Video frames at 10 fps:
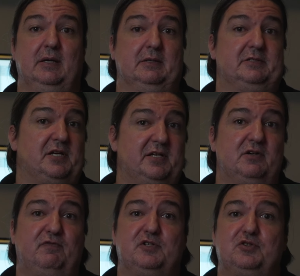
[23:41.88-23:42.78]
It's
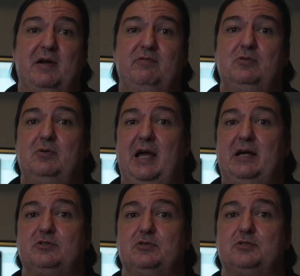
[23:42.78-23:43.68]
ideal for travel,
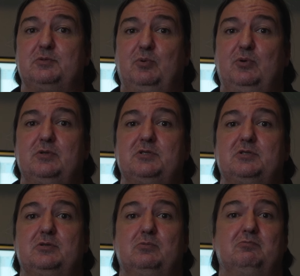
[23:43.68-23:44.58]
outdoor
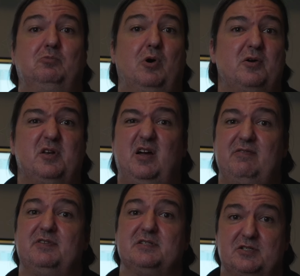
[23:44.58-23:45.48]
sports,
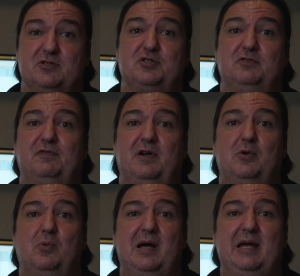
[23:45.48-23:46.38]
wildlife that's not too far
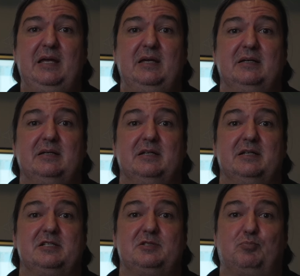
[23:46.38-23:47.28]
away.
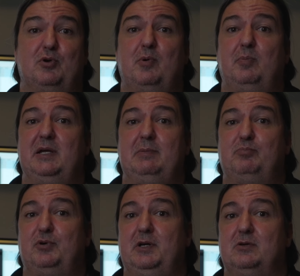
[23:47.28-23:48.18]
It's probably
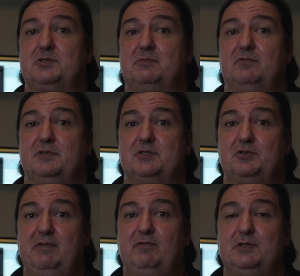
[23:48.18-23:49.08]
pretty awesome for
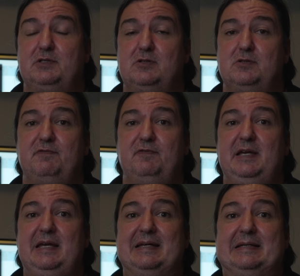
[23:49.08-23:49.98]
street
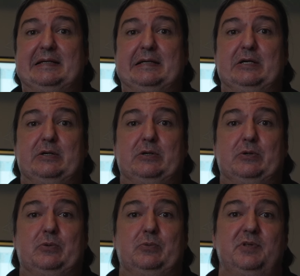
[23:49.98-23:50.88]
photography.
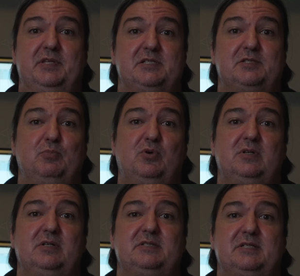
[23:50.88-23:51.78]
With its
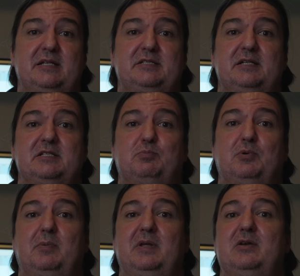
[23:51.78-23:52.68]
smaller sensor, it's
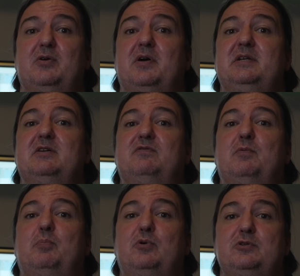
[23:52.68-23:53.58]
probably not ideal for
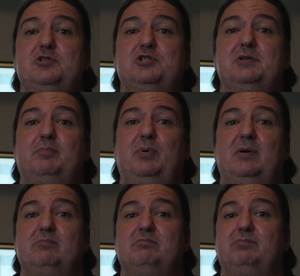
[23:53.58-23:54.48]
portraiture,
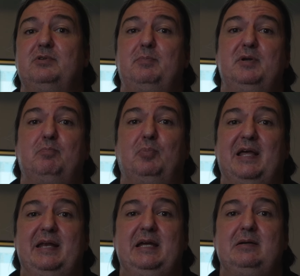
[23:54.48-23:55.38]
but with a bit of
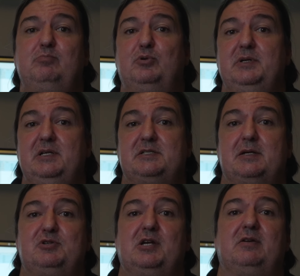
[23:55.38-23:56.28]
planning, putting your
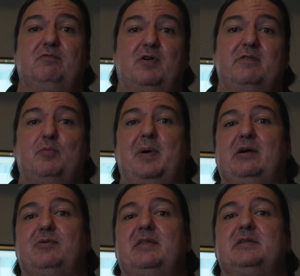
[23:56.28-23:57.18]
subject in front of a
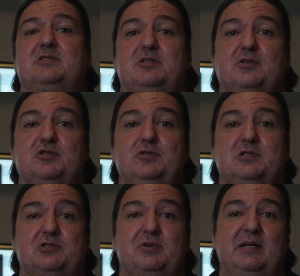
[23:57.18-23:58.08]
background that's not too
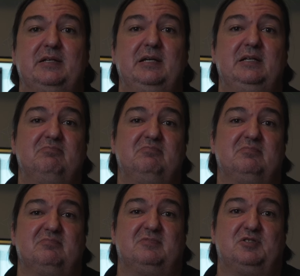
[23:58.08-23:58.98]
distracting,
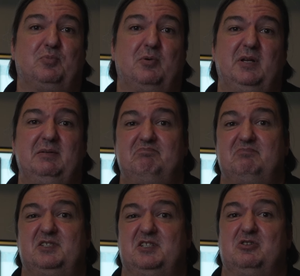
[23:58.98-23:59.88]
it's probably
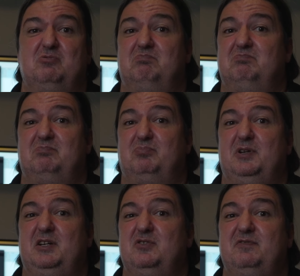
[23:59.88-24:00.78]
still
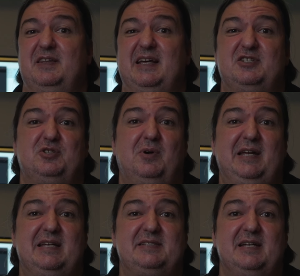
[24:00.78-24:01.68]
pretty good for that too, I
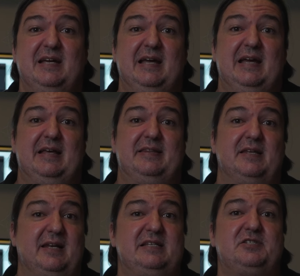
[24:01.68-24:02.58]
guess.
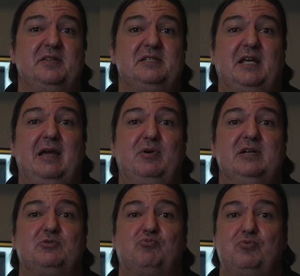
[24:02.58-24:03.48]
The lens on this camera
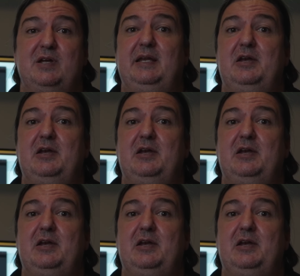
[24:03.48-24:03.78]
is really